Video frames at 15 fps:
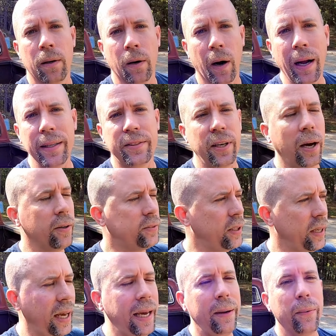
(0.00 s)
All right, y'all,
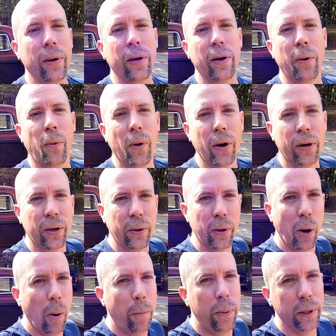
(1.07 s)
today we're gonna work
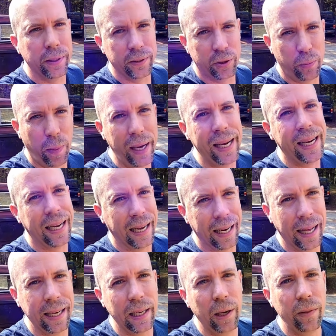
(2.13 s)
on old Puddin's
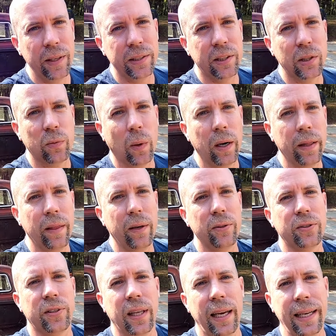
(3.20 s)
bed. I know this is one of
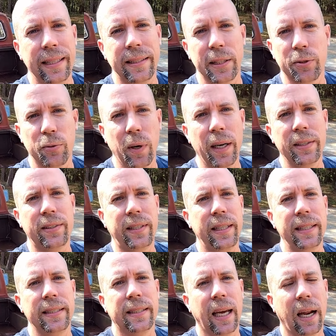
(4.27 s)
those things, it's
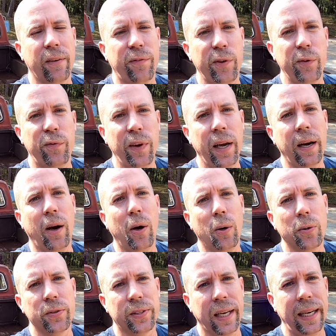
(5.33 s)
rusty, it's got a few vent
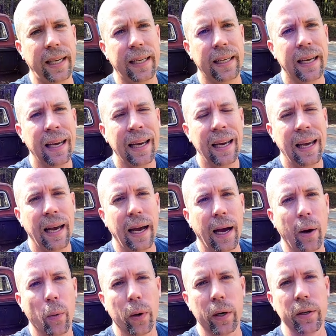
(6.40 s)
holes in it.
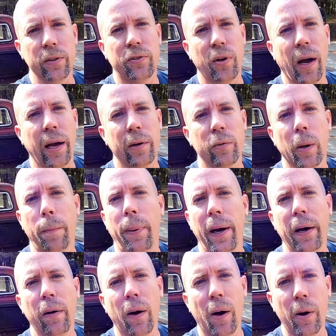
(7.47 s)
We're gonna try to
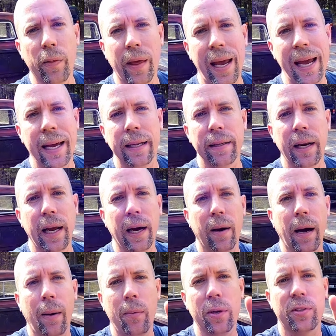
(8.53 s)
repair all that.
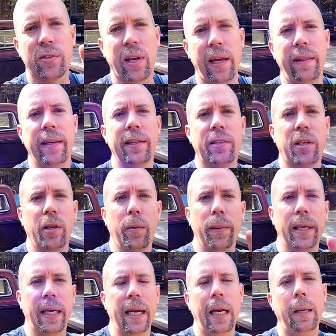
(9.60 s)
Now, I wanna say this at the
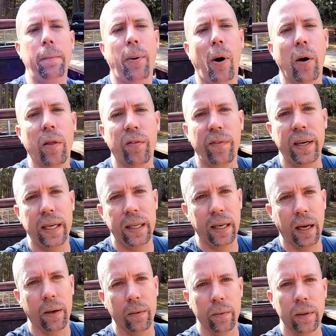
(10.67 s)
beginning part of the
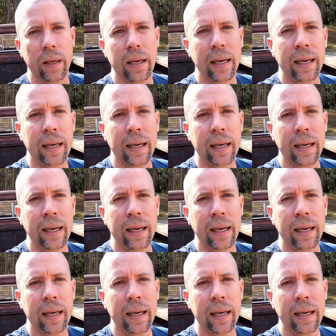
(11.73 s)
video.